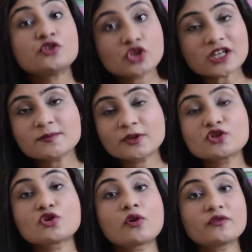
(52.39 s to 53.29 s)
just
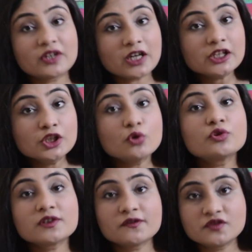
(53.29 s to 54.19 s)
because you're offering a
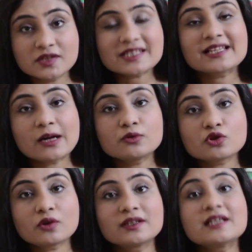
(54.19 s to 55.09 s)
lucrative discount
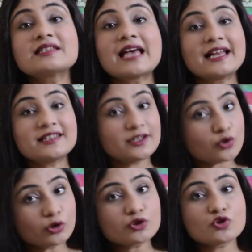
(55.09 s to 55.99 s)
on this, and it
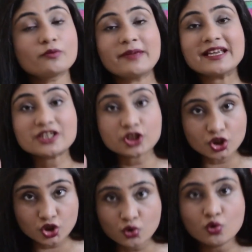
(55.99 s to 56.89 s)
also makes
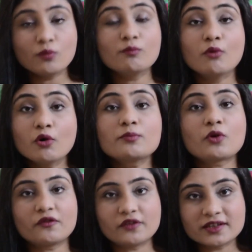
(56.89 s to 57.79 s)
you more
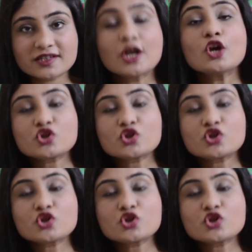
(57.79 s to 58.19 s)
profits.